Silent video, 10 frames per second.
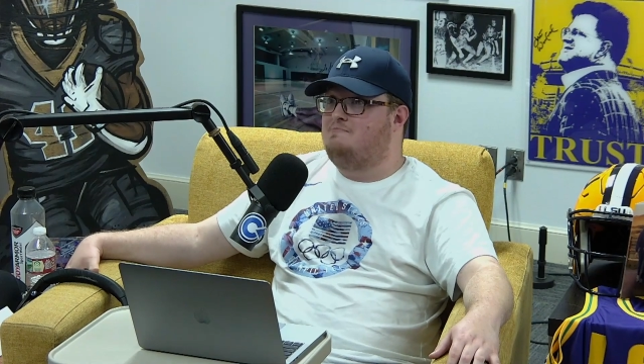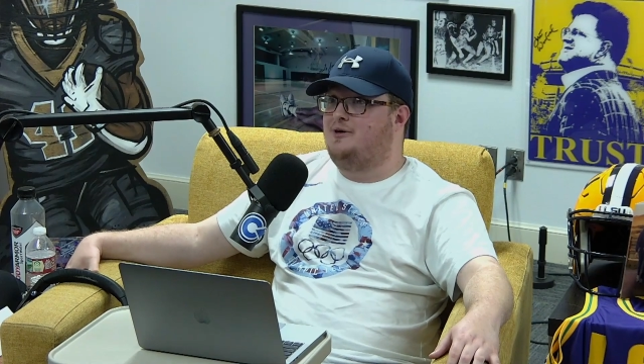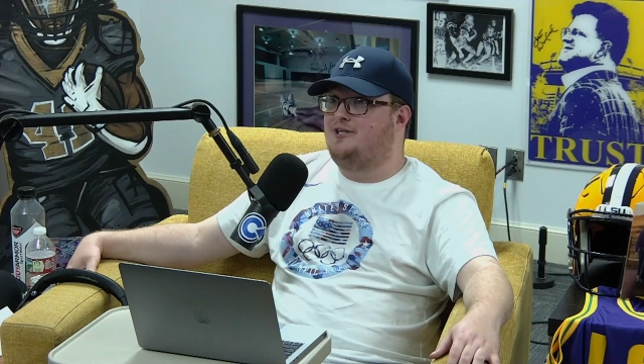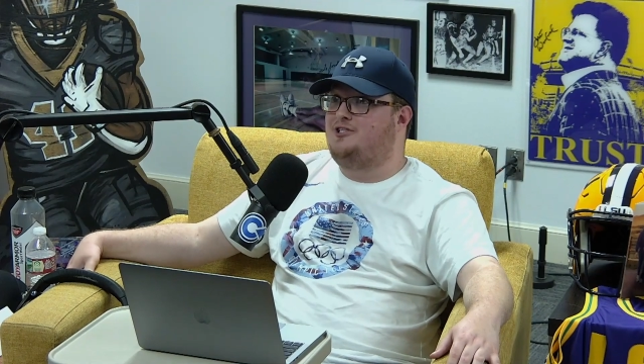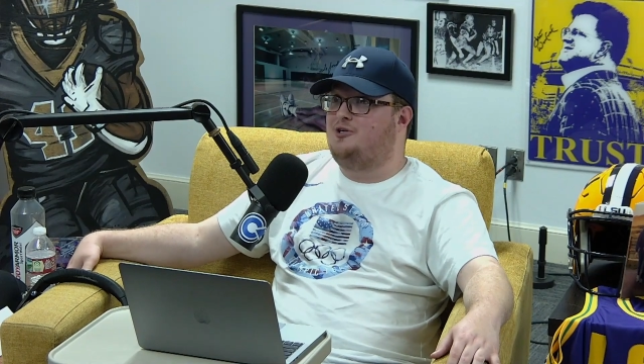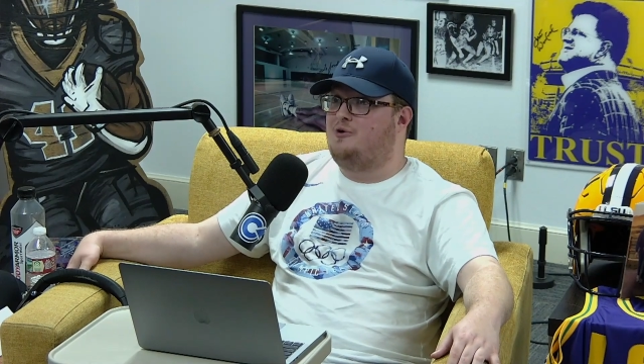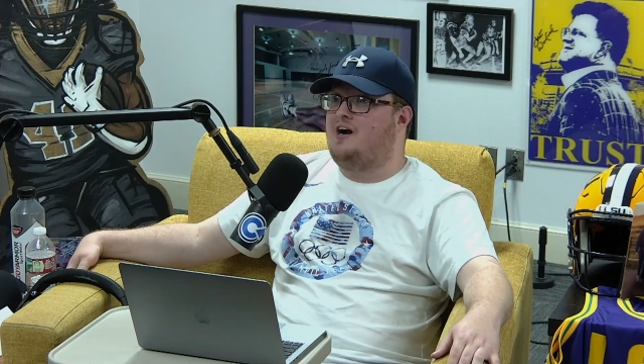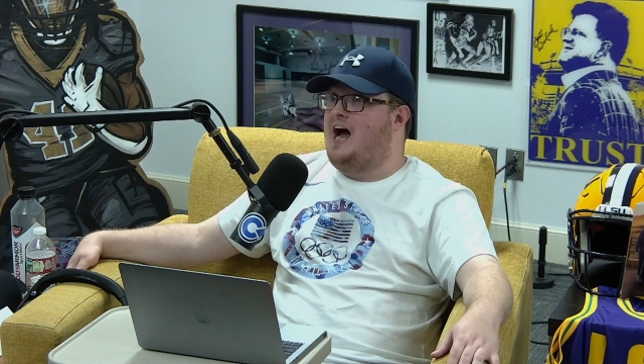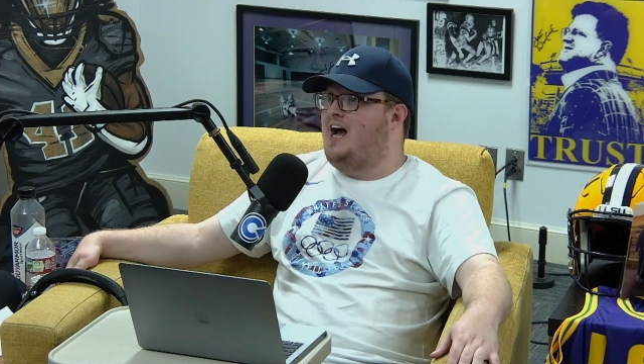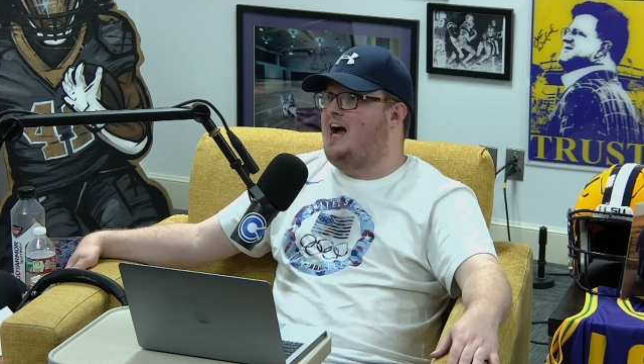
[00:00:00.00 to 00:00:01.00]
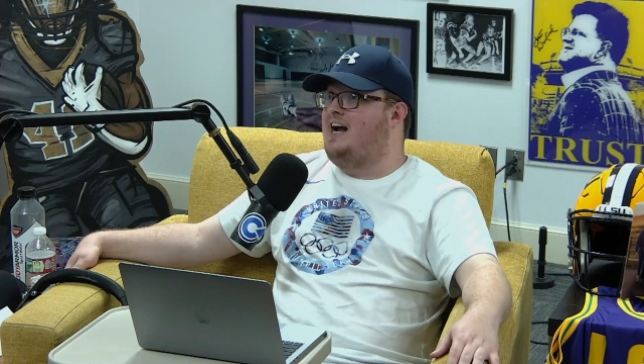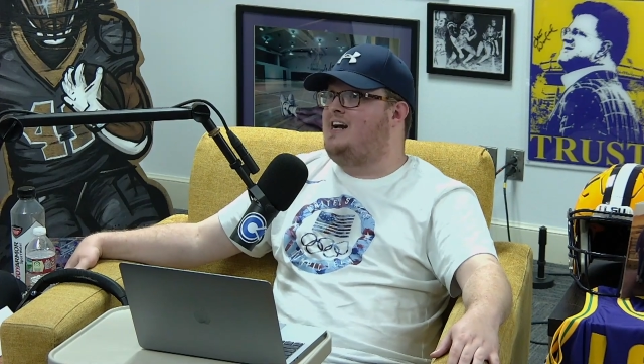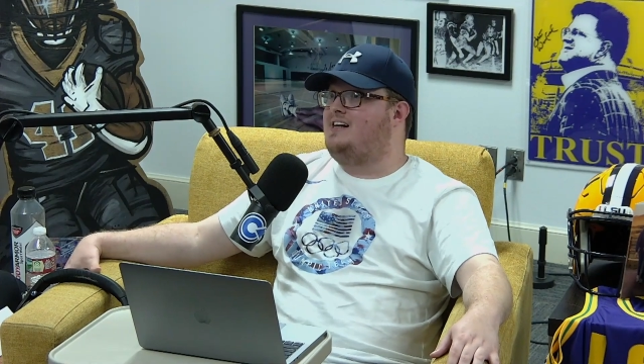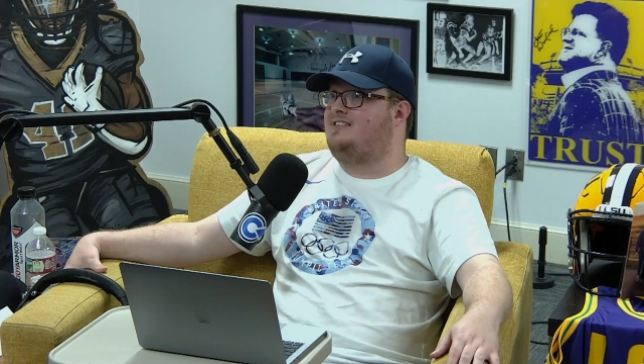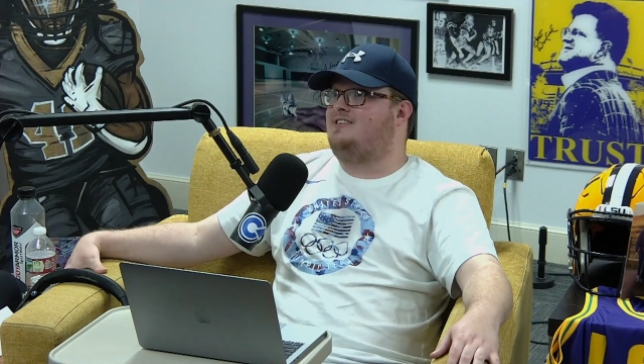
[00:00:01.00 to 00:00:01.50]
I
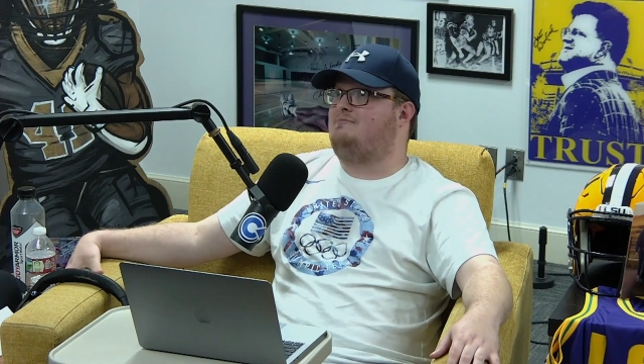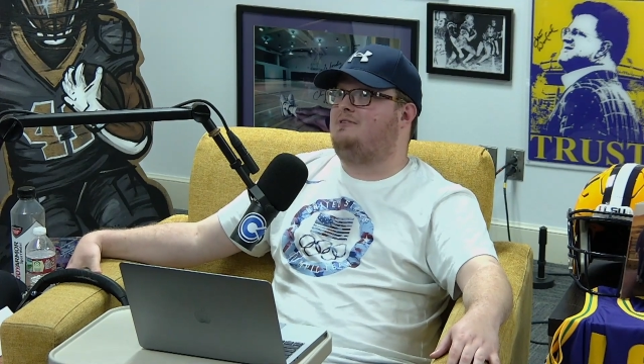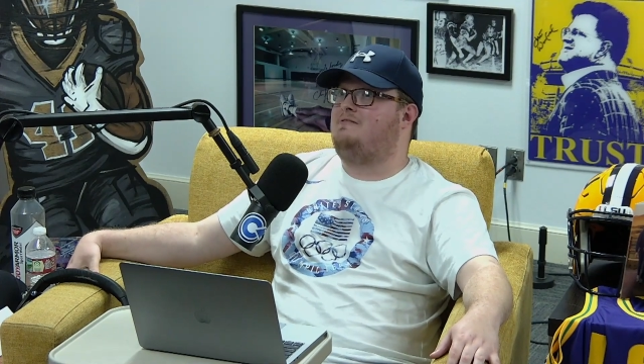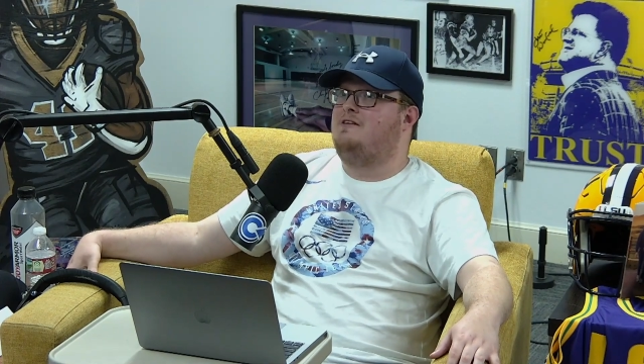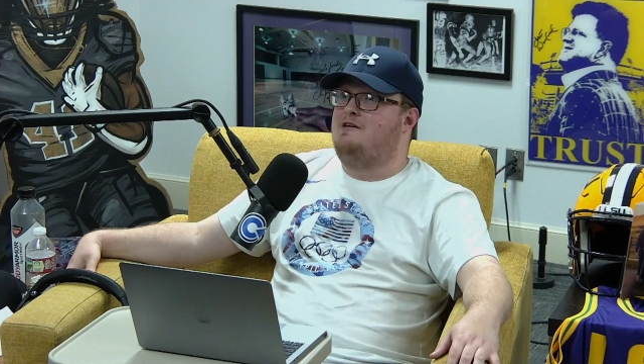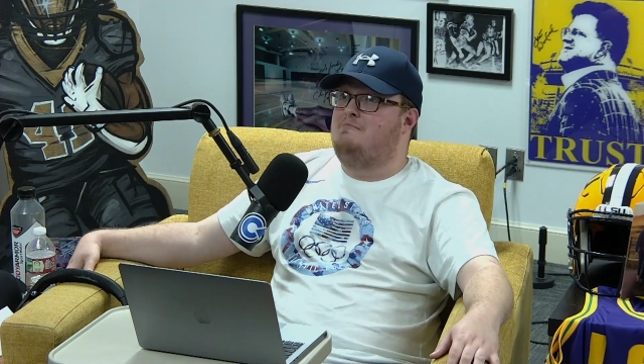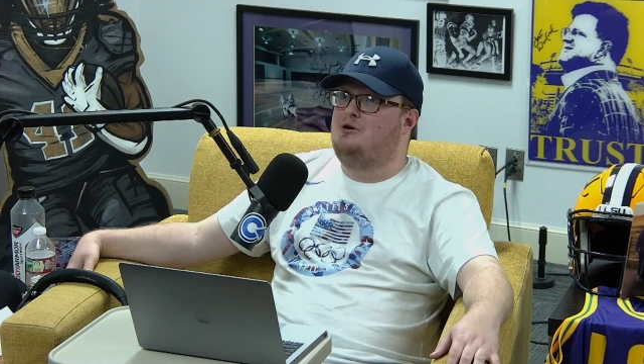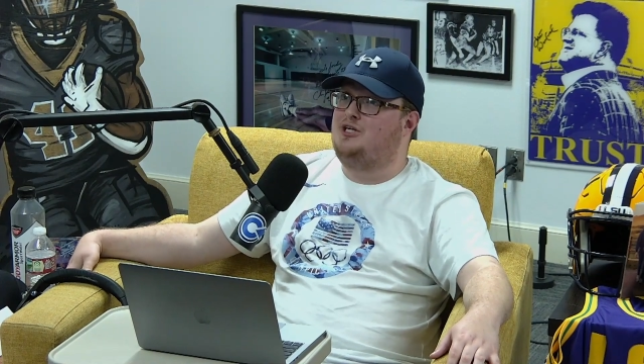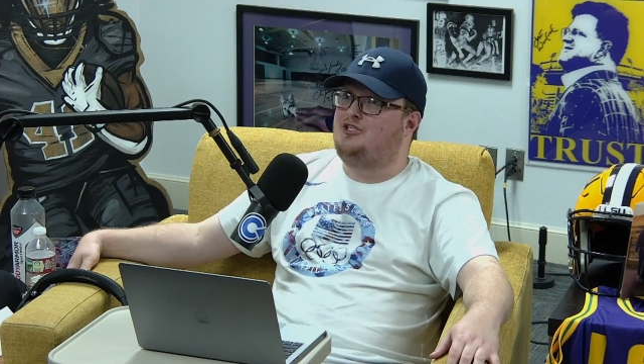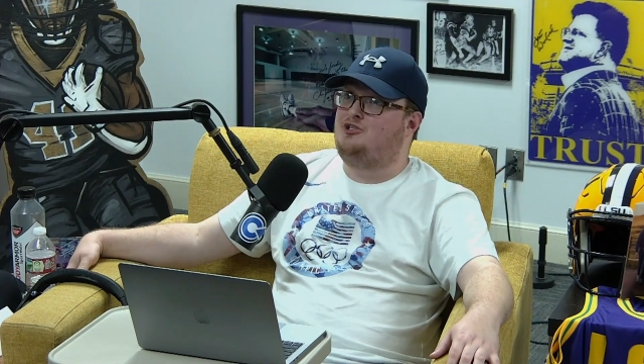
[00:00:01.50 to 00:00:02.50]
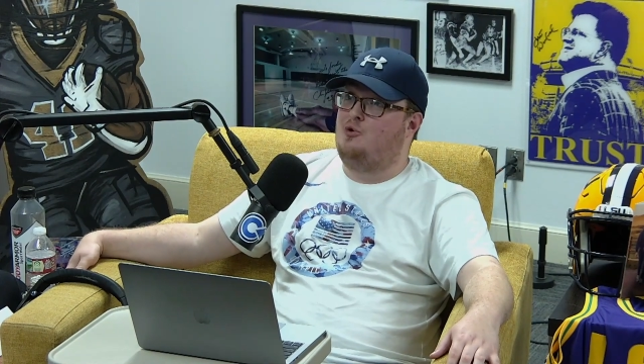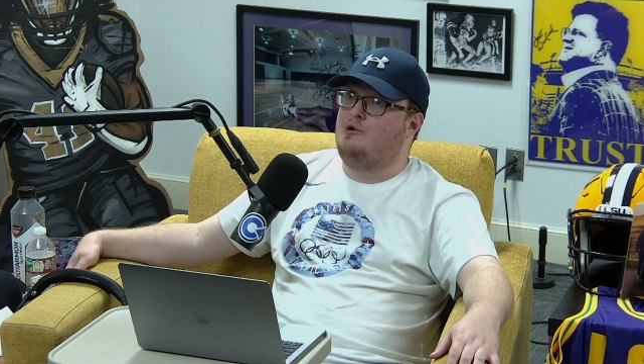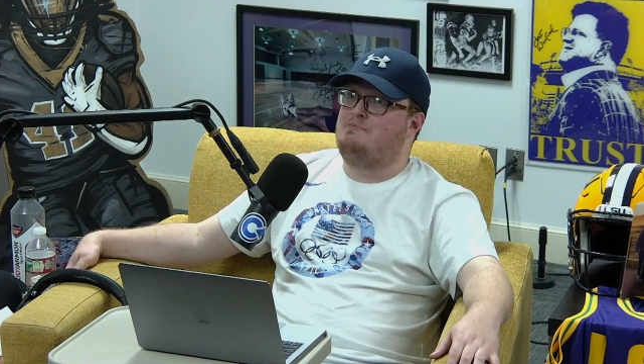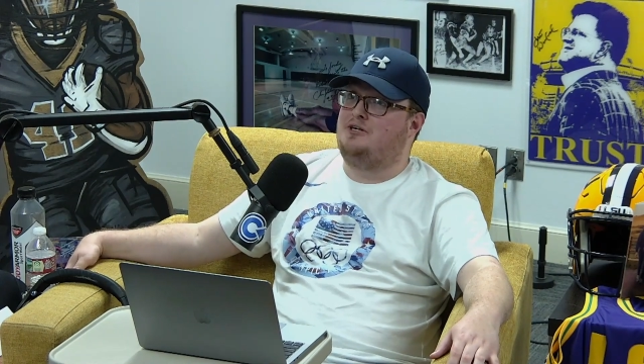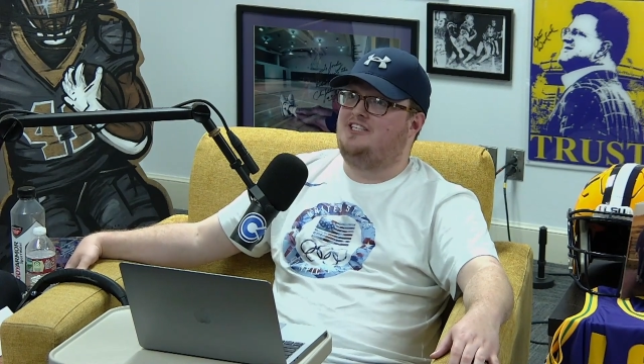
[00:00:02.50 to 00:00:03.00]
got something. Put
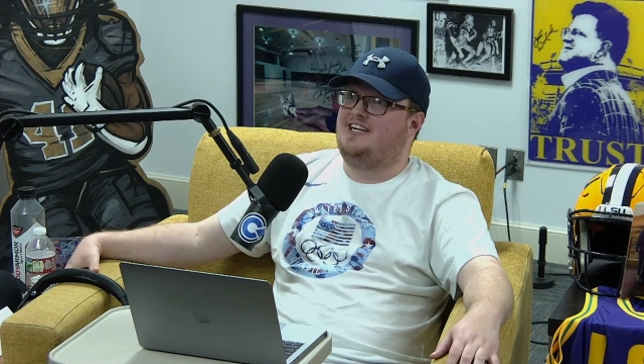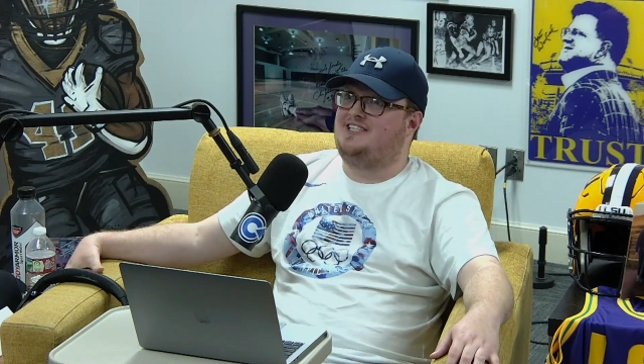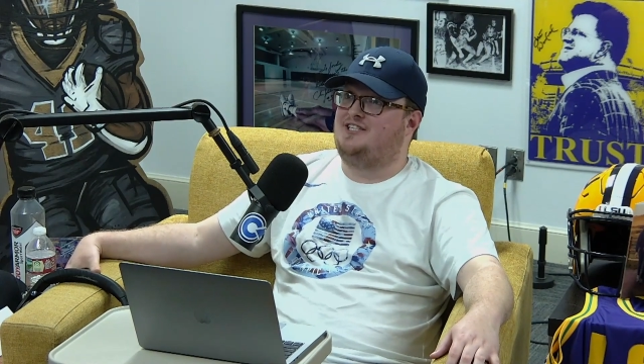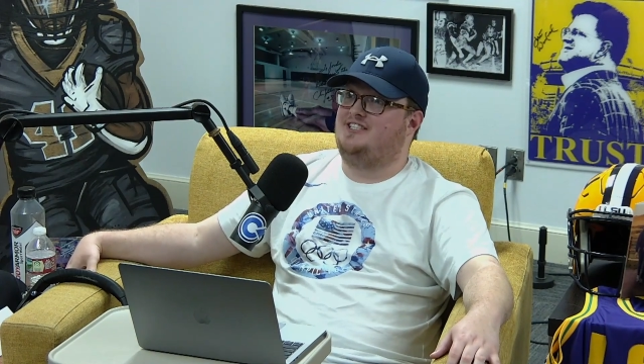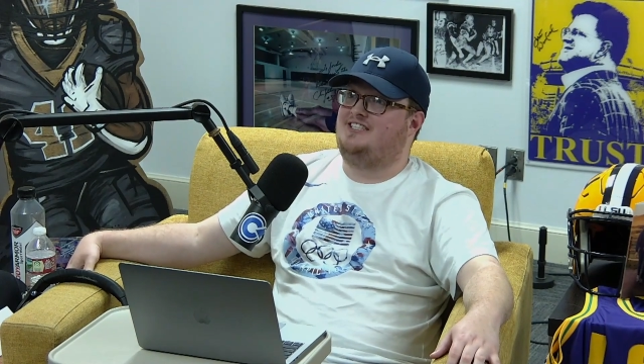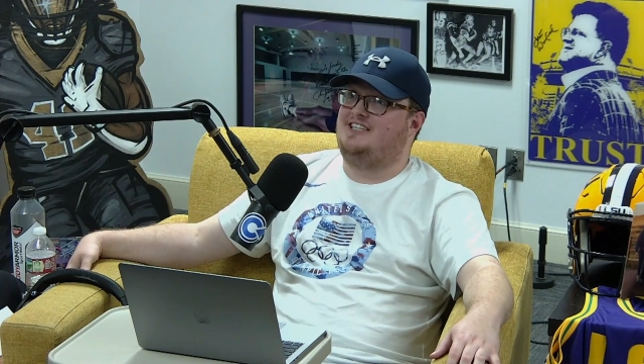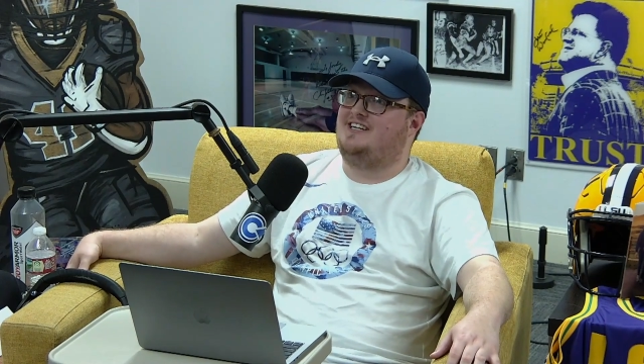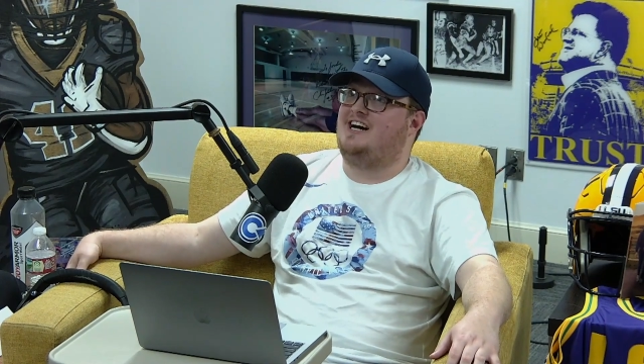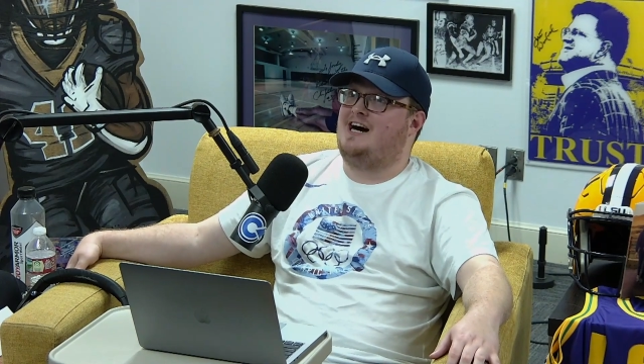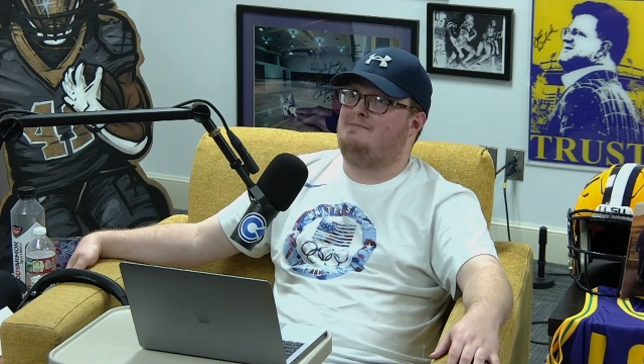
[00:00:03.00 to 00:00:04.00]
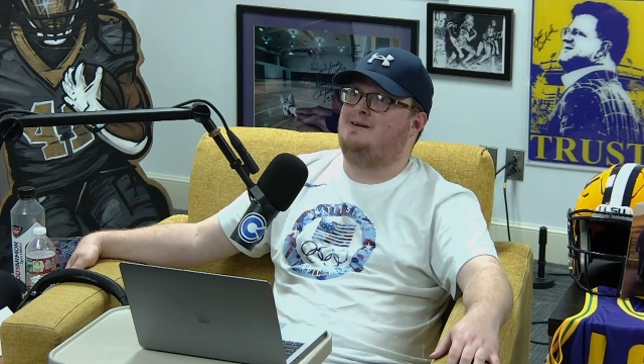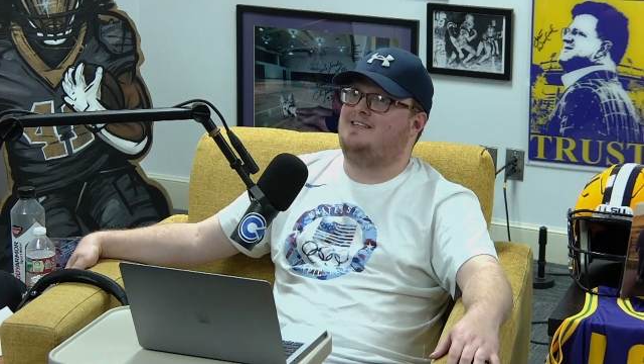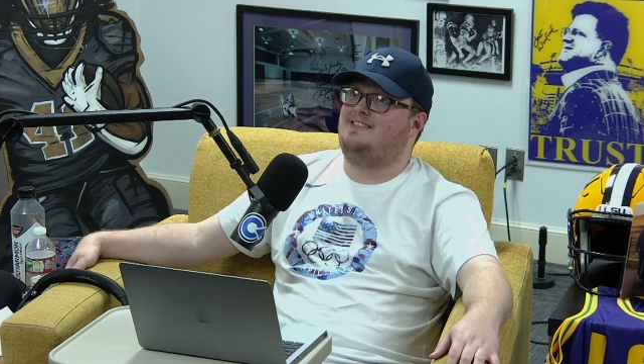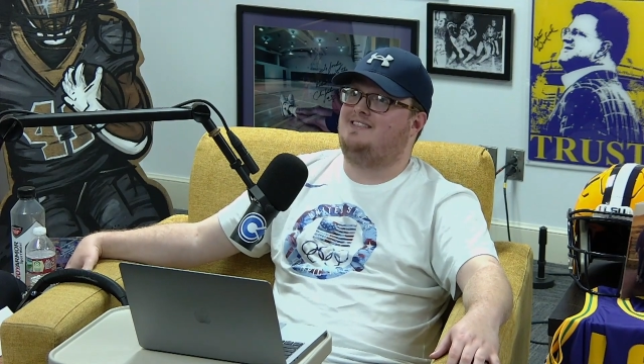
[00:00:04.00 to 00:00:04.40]
your predictions in the comments.